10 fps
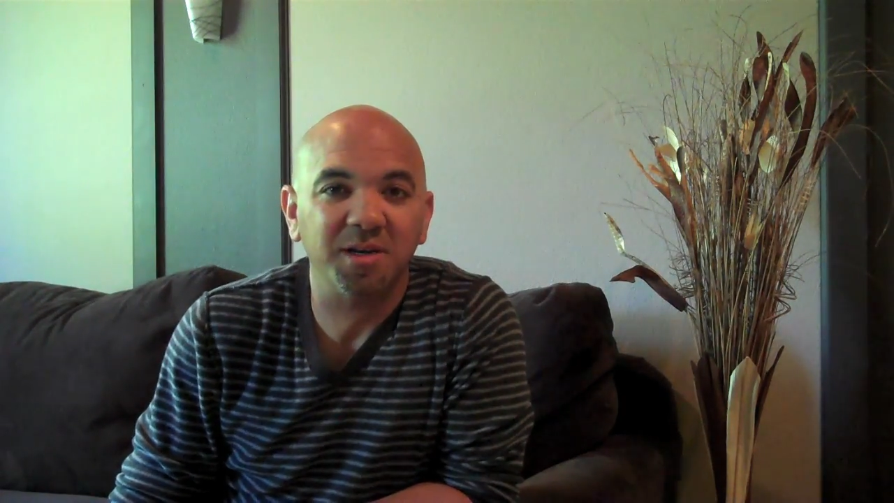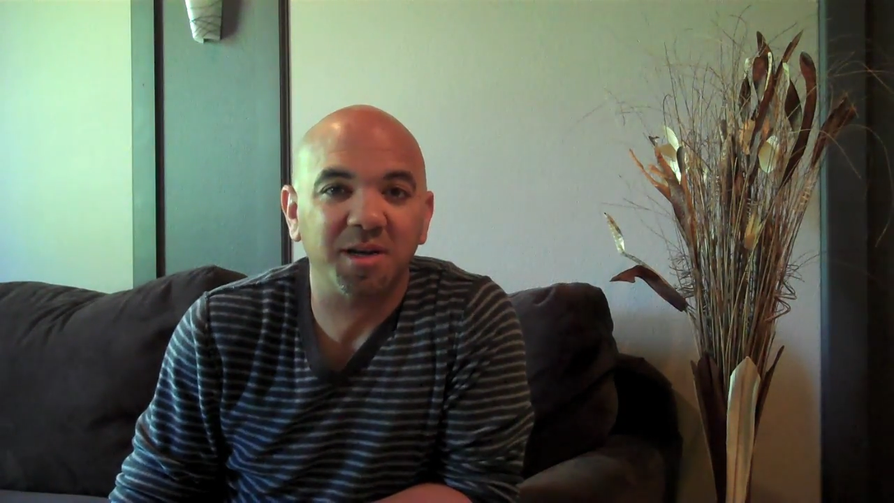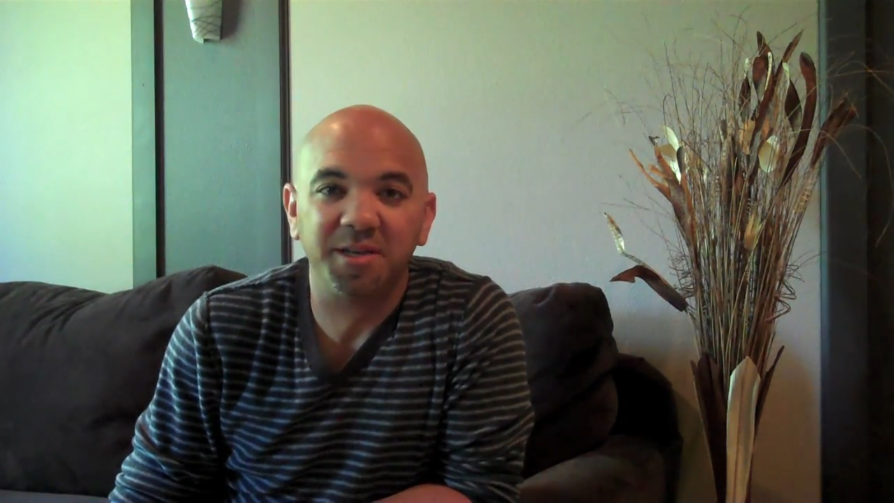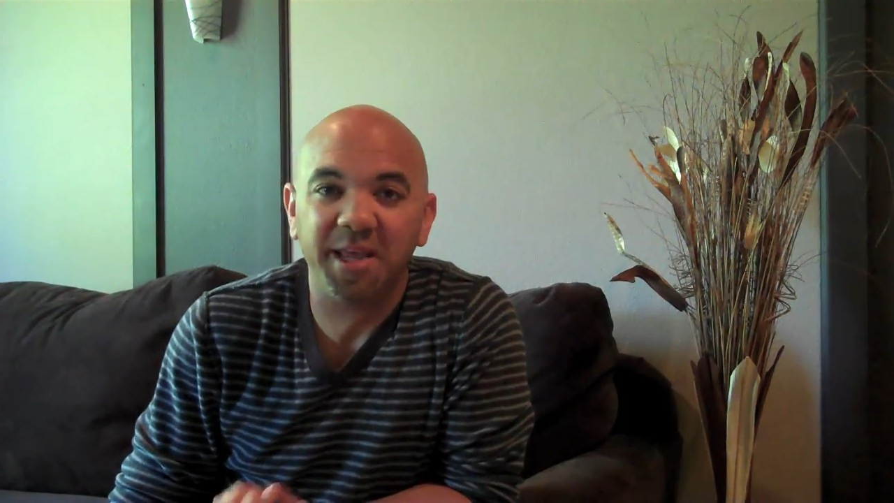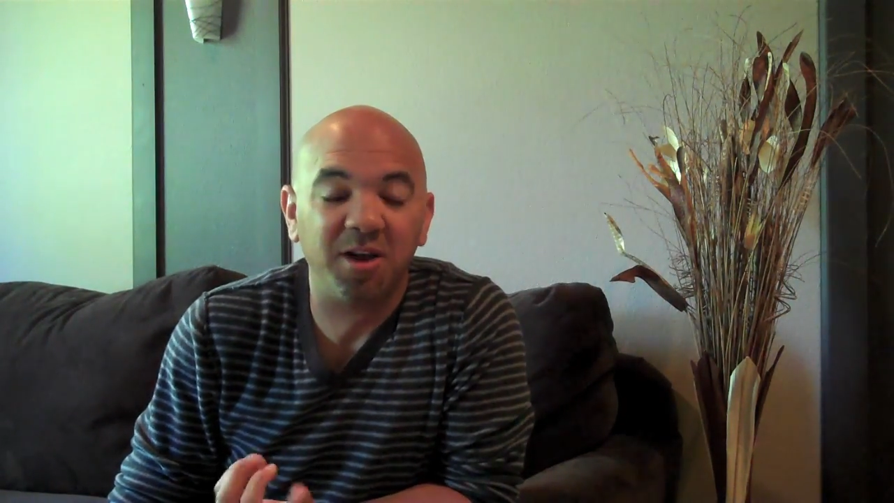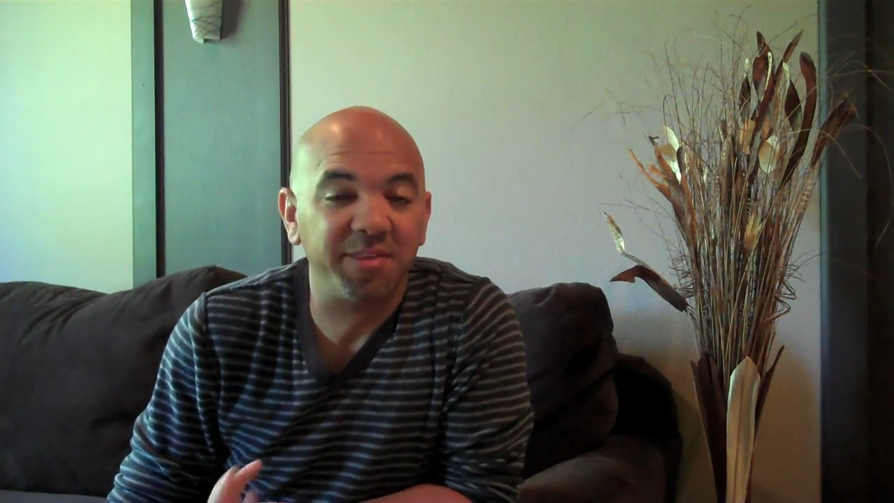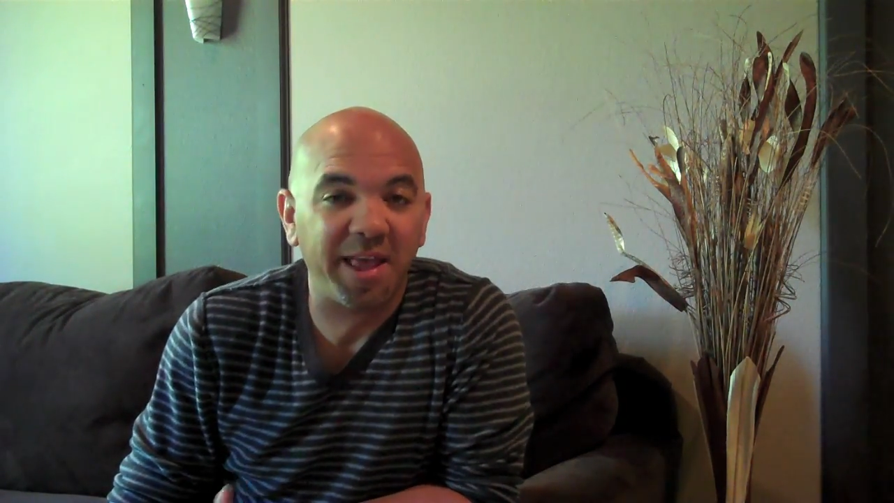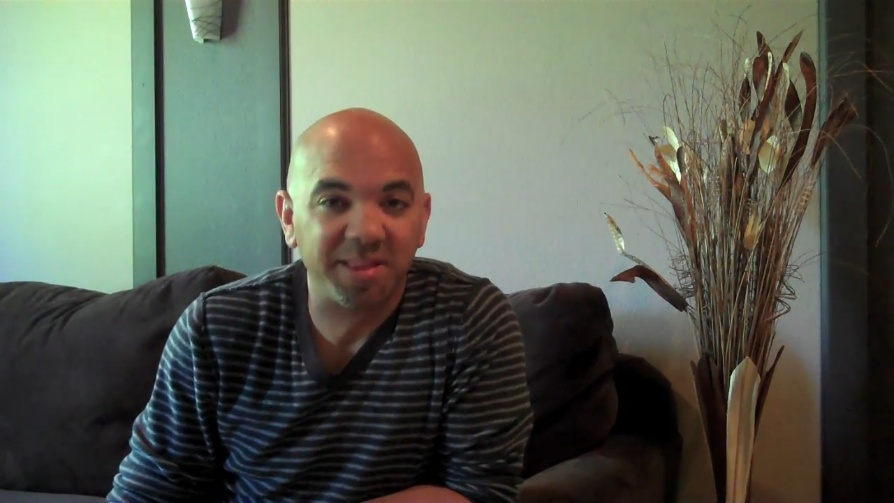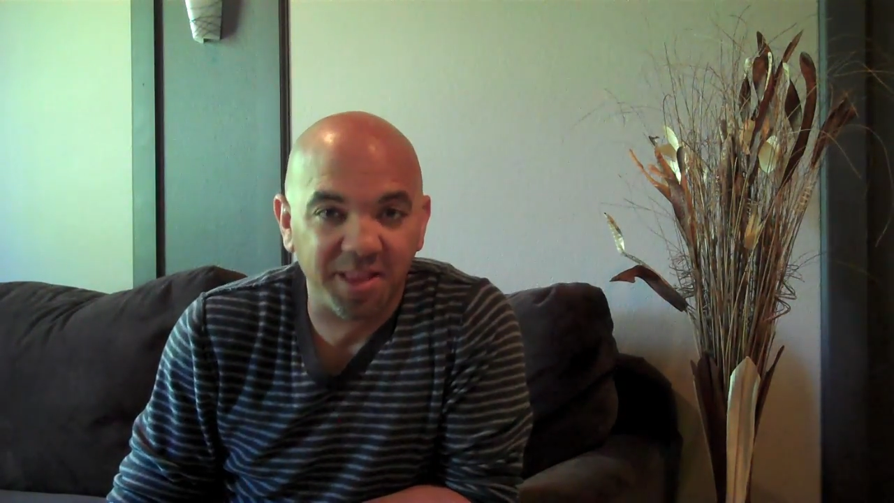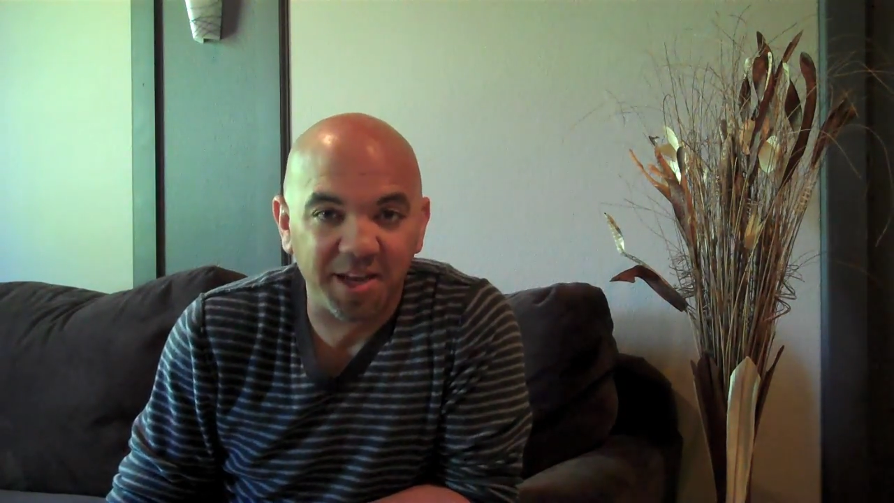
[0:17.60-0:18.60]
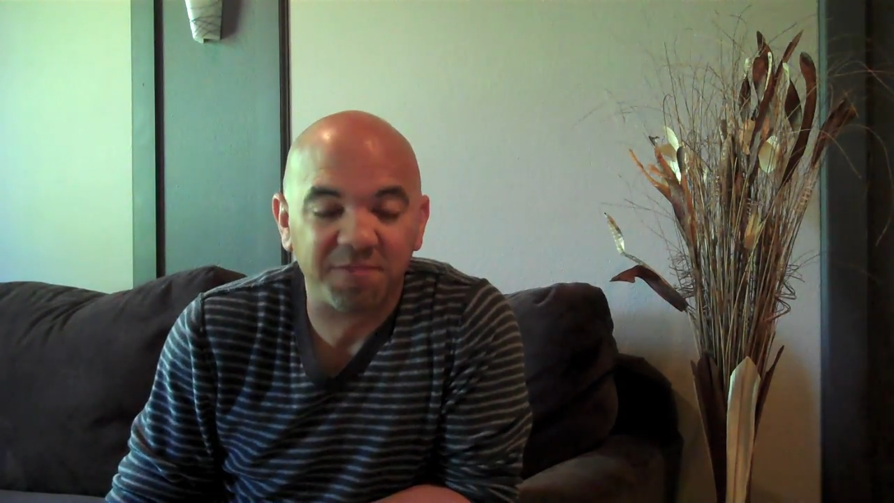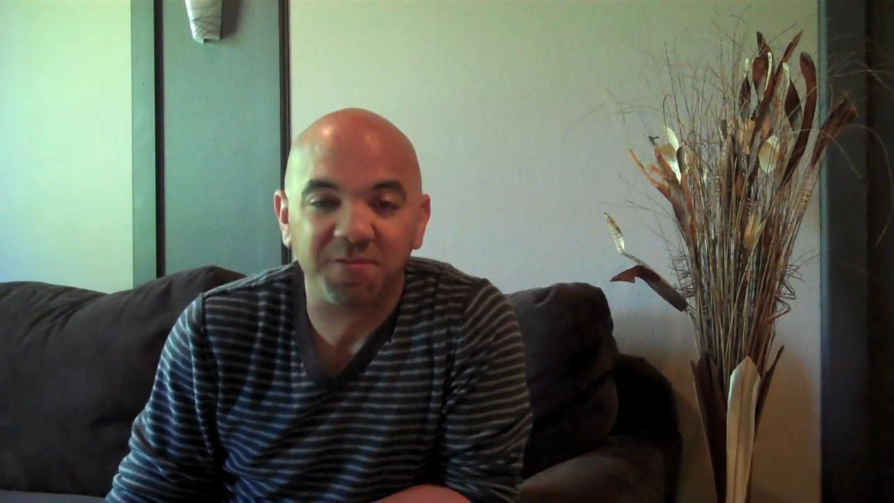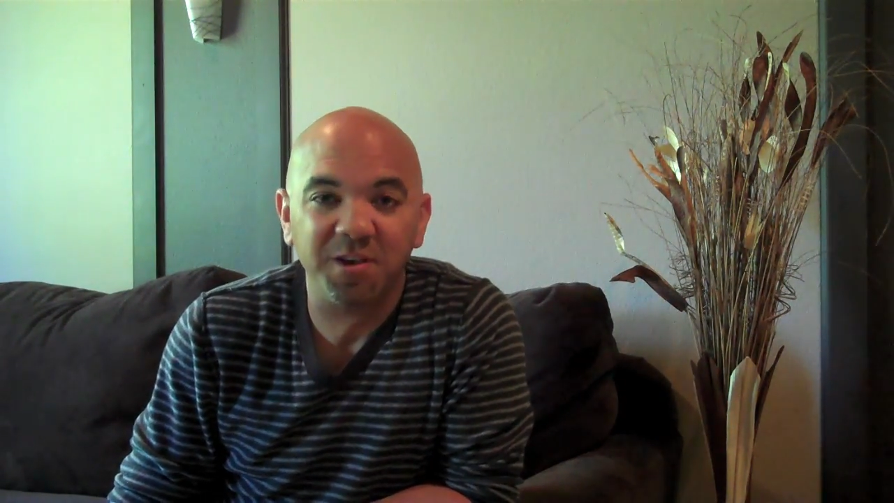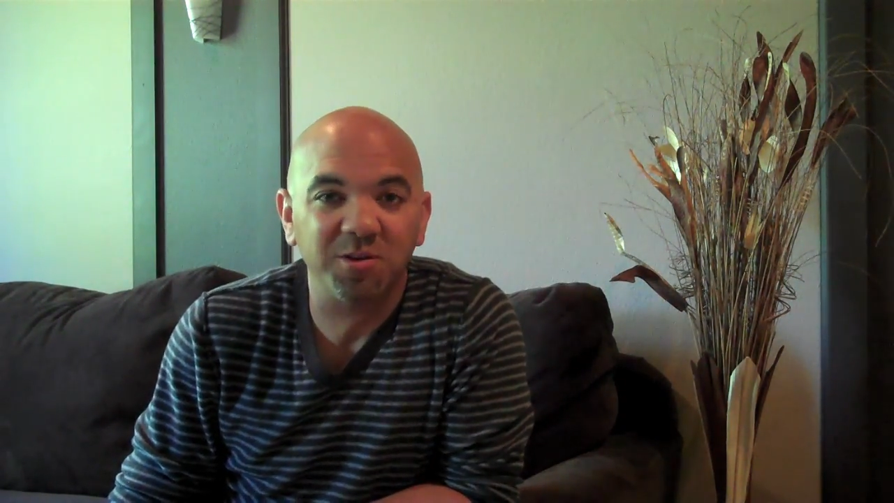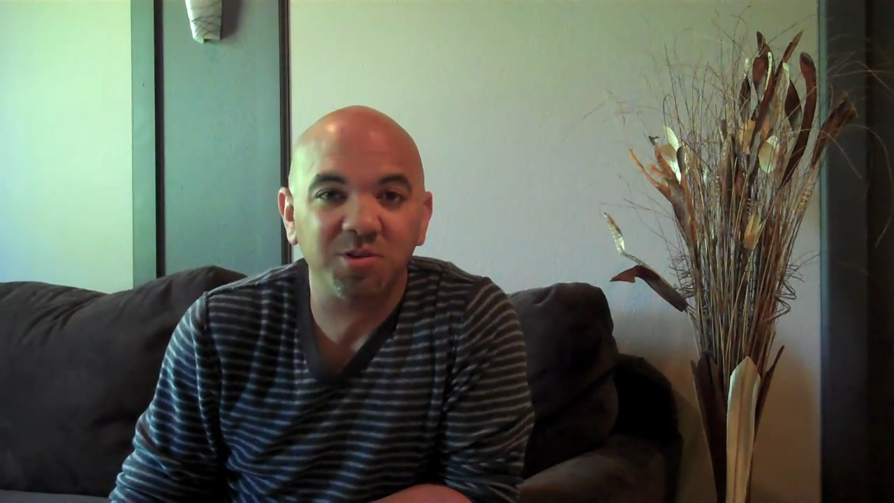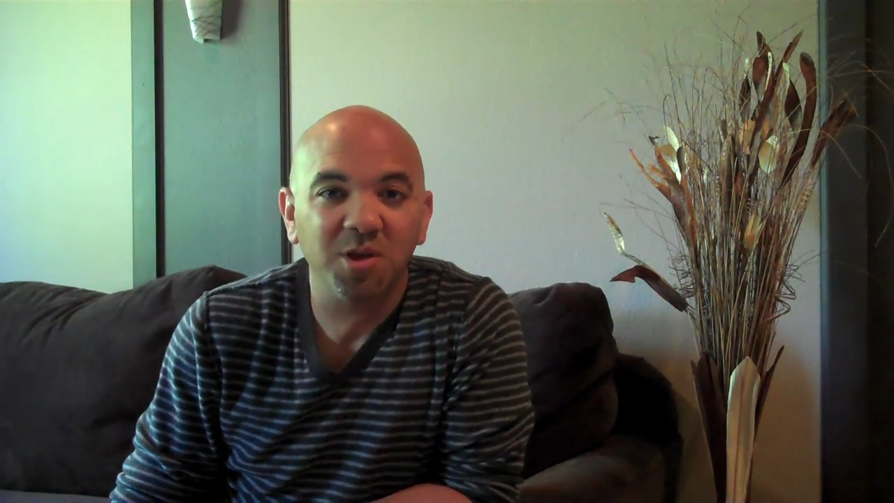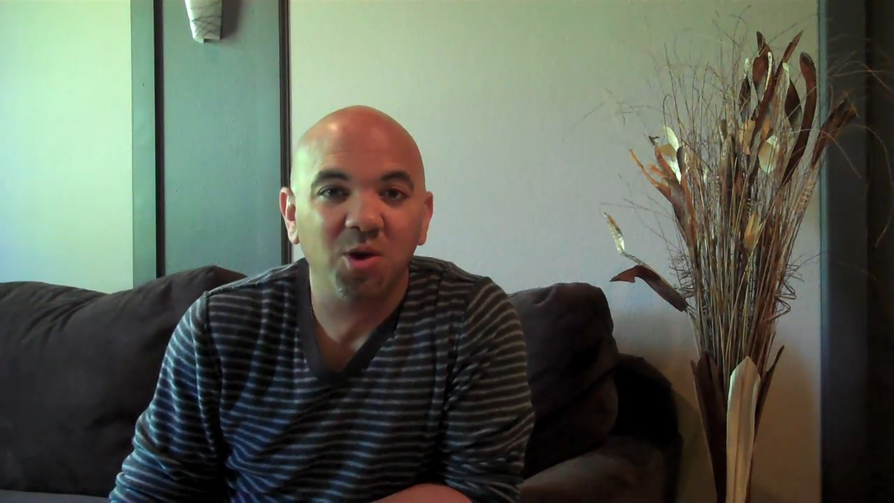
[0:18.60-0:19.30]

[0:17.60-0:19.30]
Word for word: a day on the athletic field,